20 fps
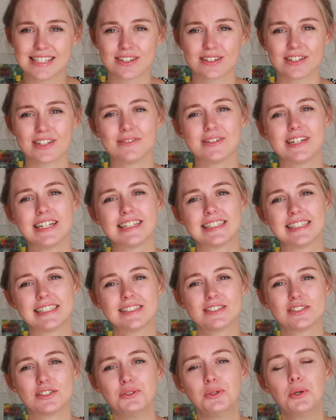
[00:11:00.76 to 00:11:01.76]
so you really
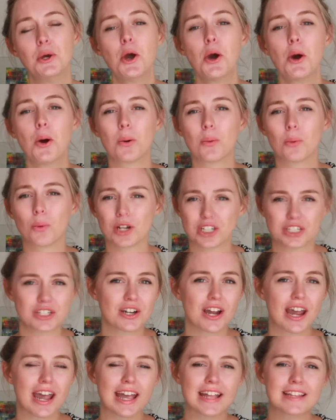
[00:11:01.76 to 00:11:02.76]
need to wash
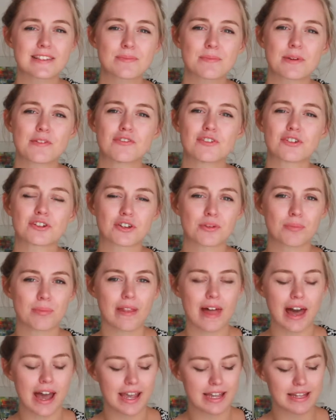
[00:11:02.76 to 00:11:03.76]
your hands before you
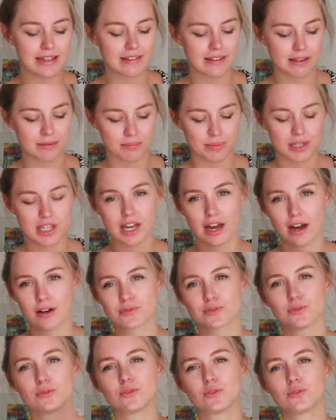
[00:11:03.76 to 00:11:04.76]
apply it and be
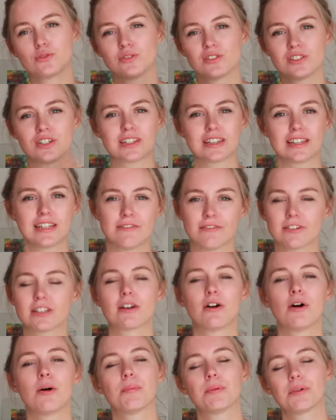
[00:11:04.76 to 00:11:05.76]
careful, do not leave it
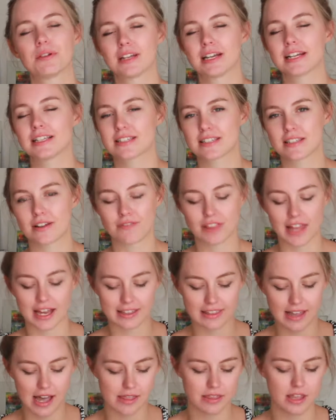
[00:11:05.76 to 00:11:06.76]
open and stuff
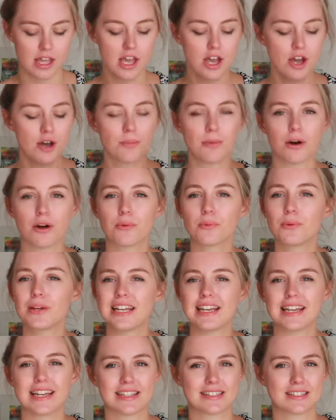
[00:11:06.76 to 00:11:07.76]
like that. But
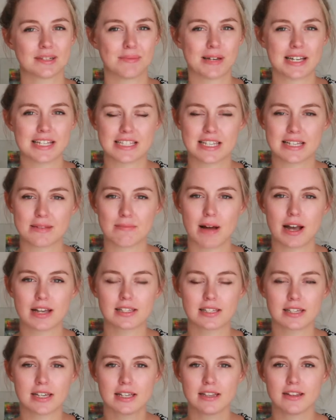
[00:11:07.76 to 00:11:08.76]
really it's amazing, my
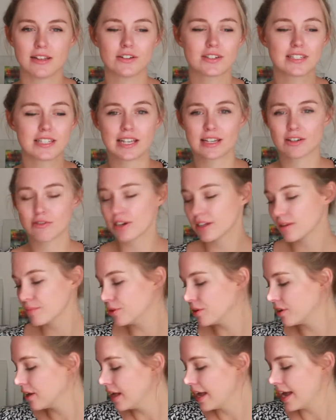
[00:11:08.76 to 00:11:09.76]
skin looks
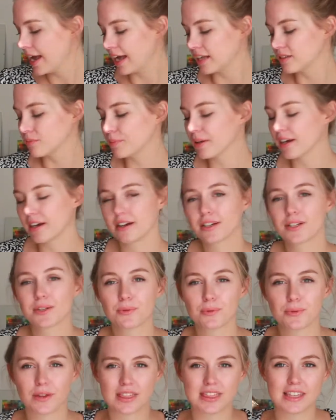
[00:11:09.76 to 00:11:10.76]
incredible, and
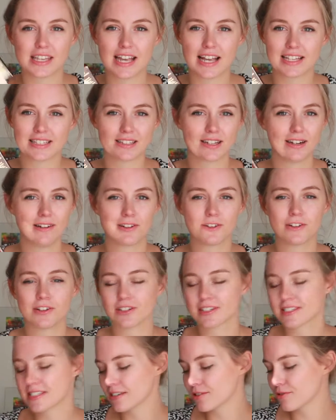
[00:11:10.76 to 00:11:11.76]
paired with the Estée
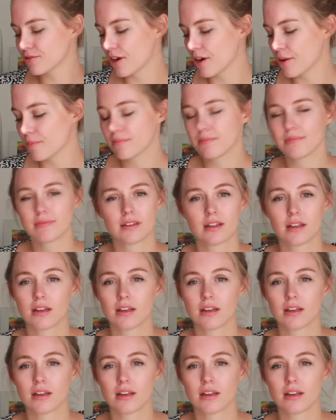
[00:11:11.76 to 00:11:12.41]
Lauder serum,